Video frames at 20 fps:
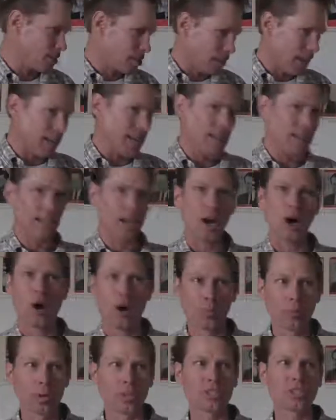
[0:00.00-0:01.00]
outstanding.
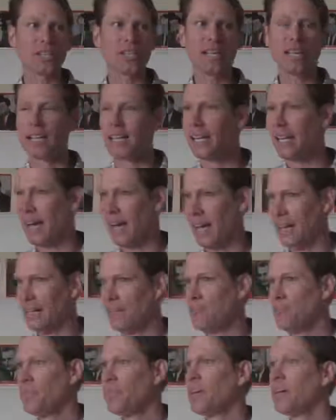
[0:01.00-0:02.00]
Homer's Iliad.
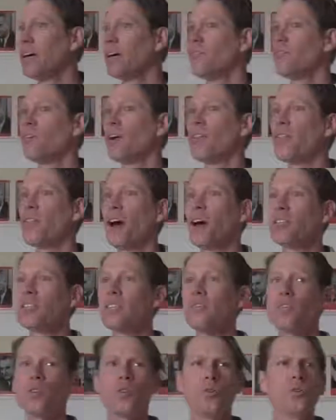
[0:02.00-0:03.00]
For those
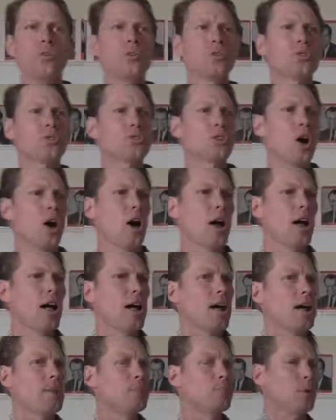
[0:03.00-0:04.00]
of you who
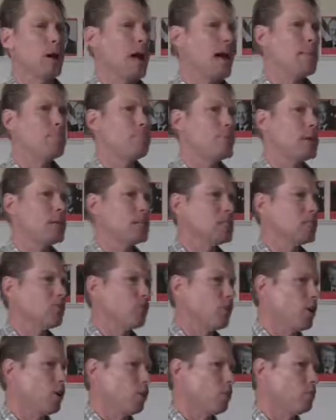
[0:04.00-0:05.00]
saw Brad Pitt's
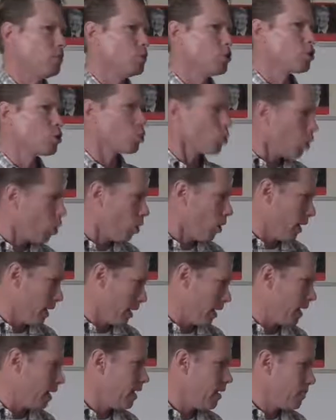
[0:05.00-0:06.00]
film
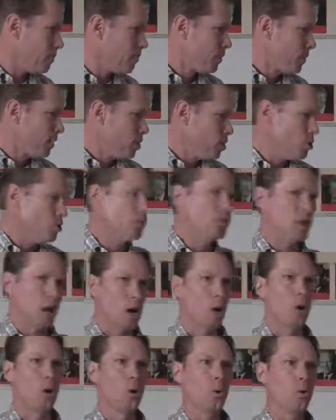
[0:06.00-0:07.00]
Troy, you
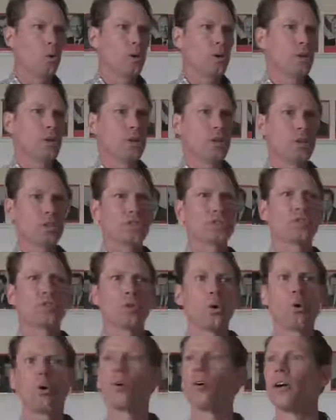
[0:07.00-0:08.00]
know the
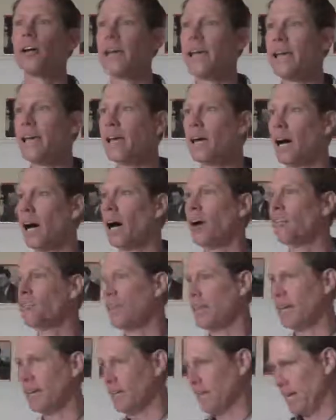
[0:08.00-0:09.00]
story of
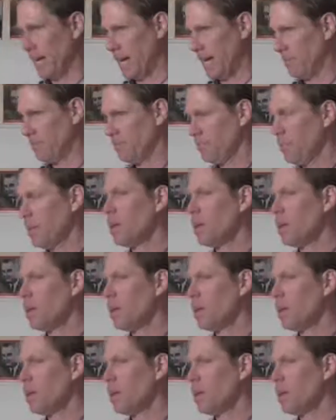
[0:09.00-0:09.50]
the Iliad.